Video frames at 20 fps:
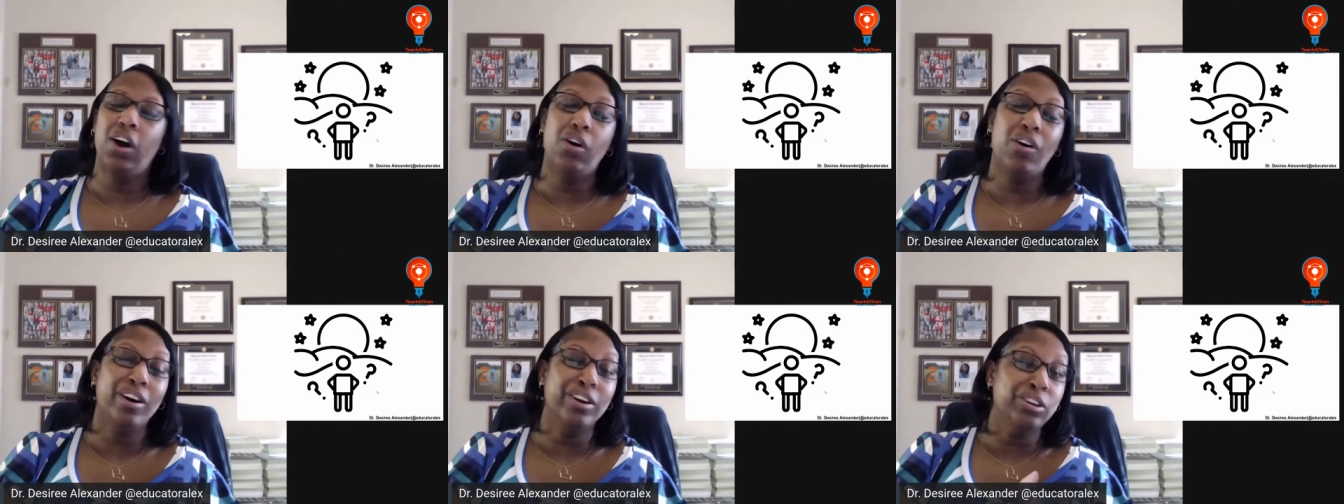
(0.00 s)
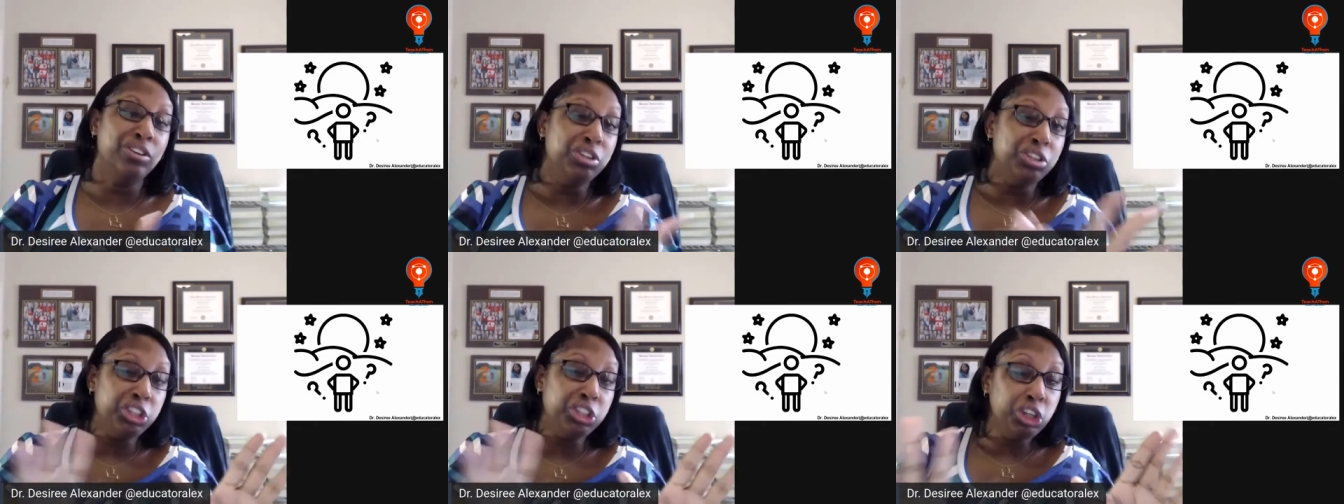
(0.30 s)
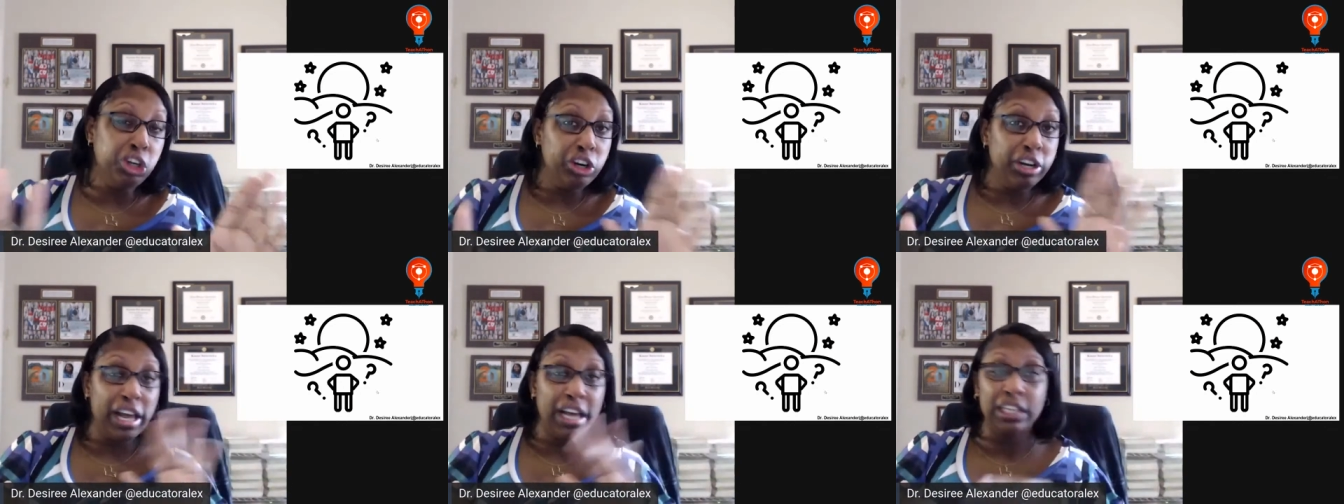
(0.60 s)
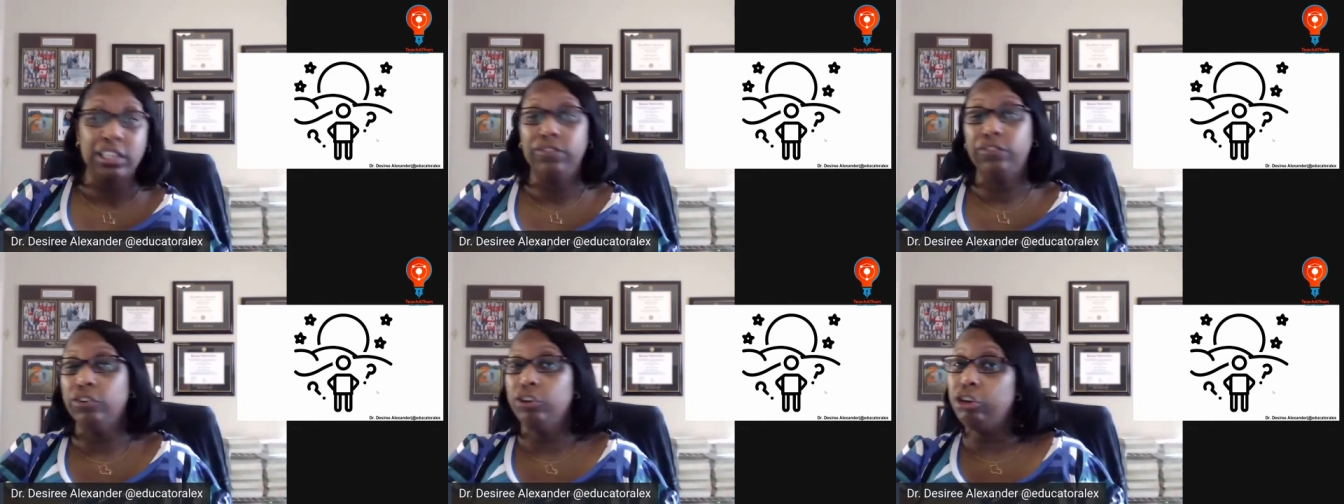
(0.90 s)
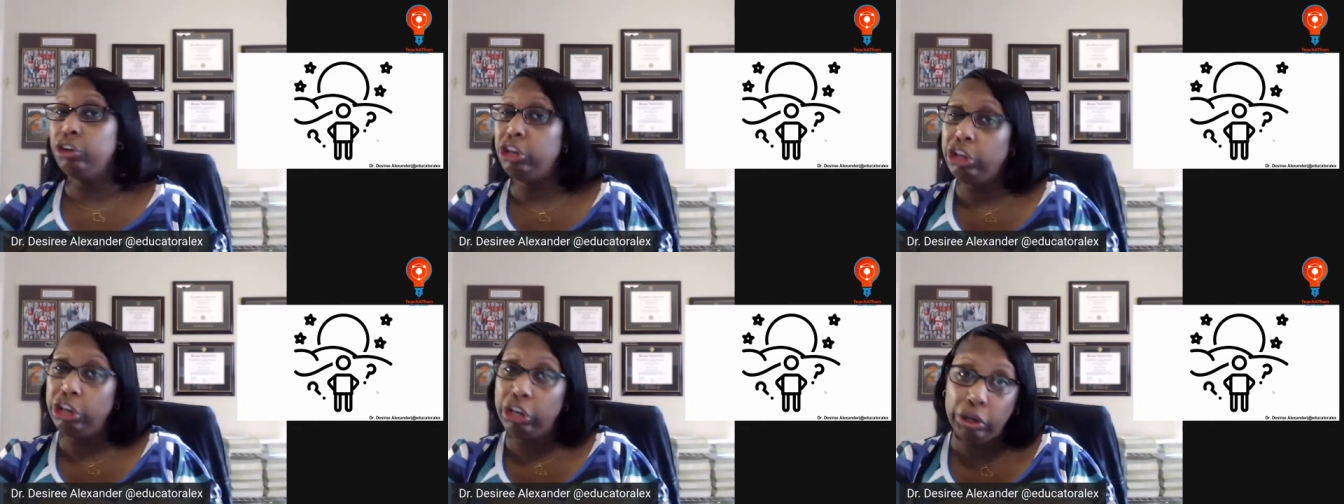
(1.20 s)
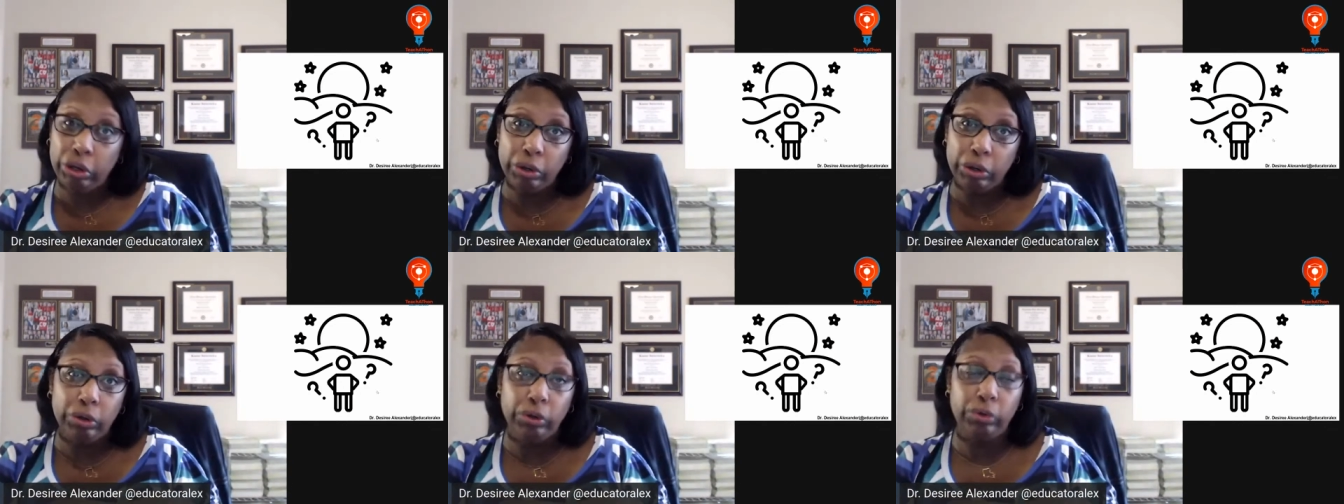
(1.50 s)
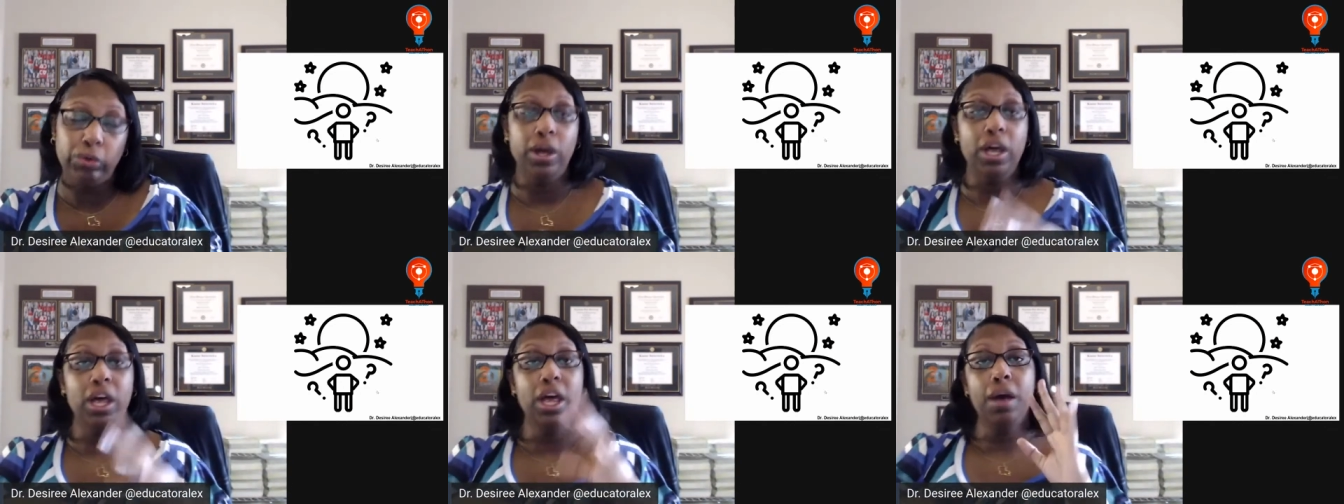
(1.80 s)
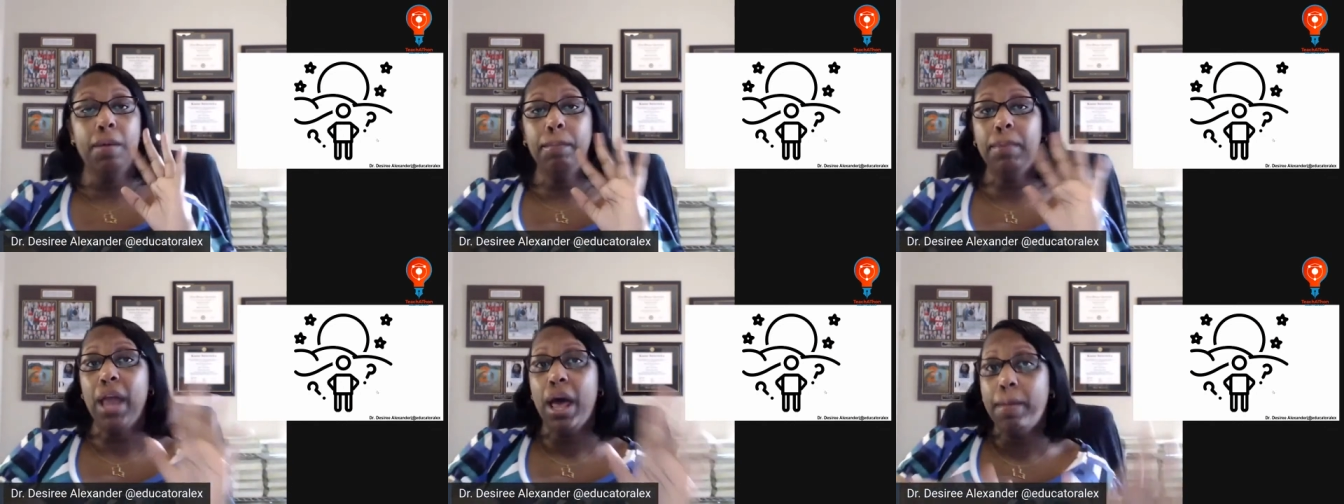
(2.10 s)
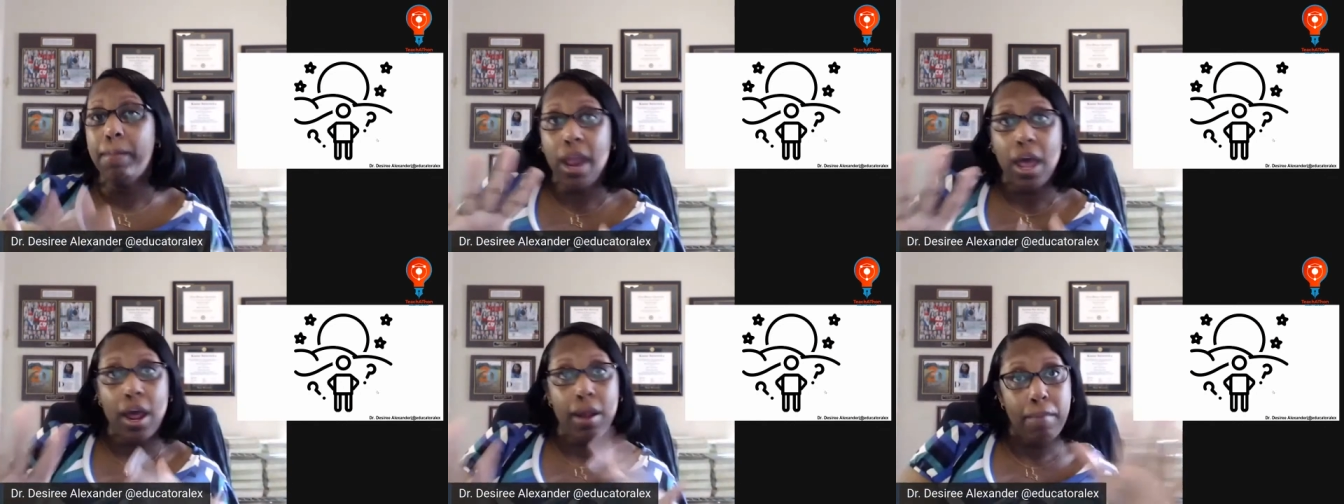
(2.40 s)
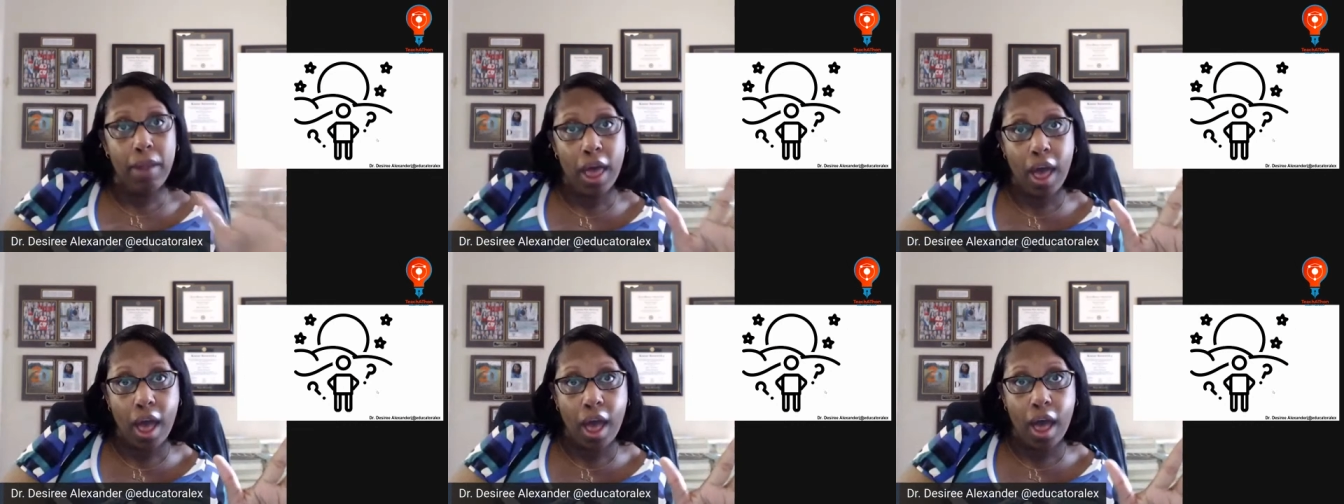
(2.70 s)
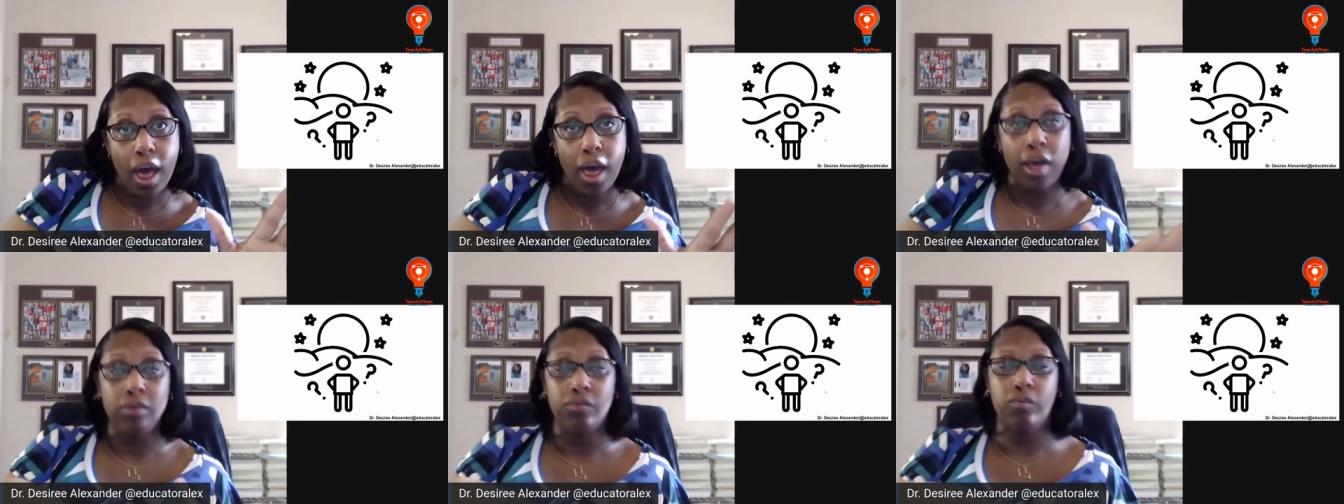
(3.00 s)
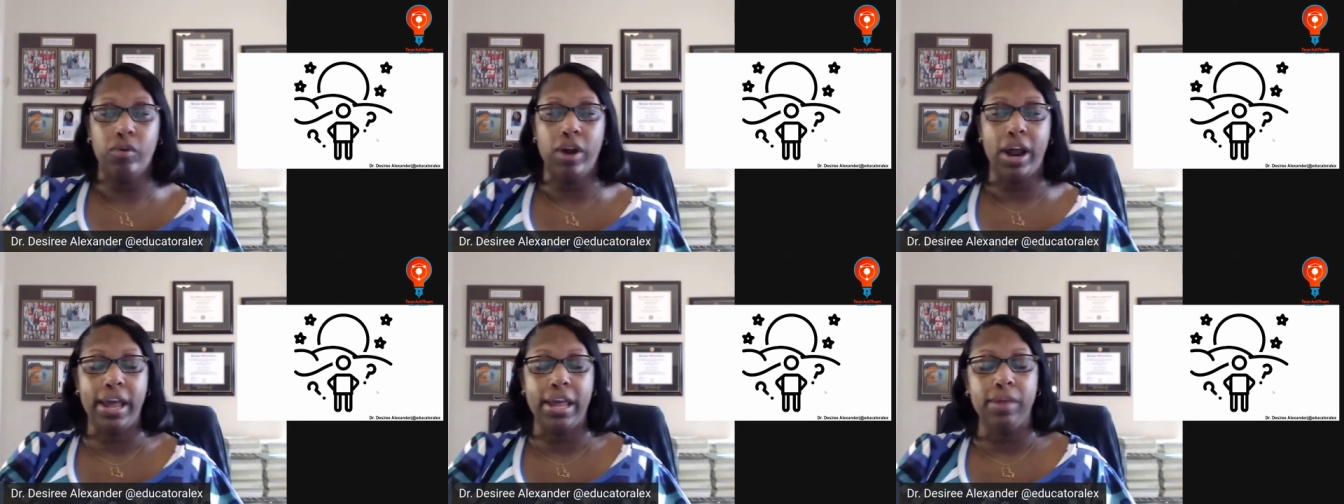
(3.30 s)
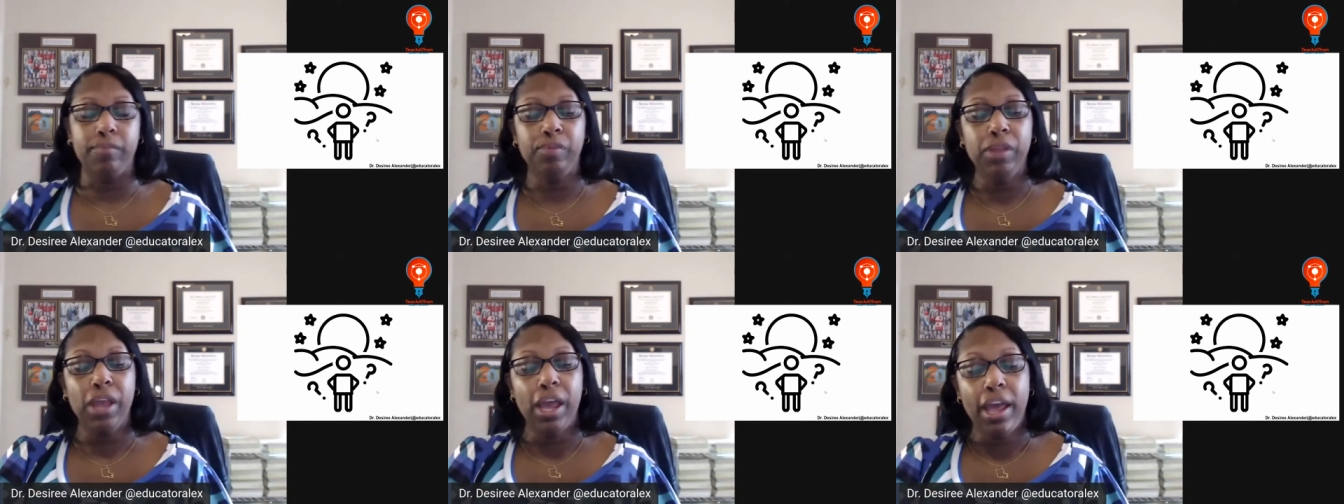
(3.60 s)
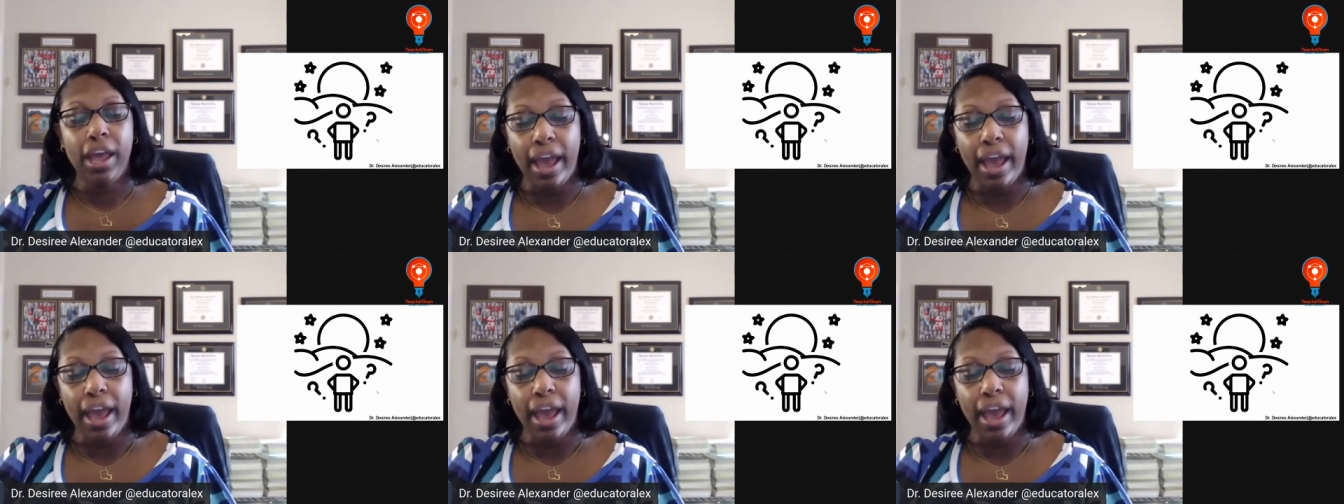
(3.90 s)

oh, are you sure that's for you? Blah, blah, blah, right?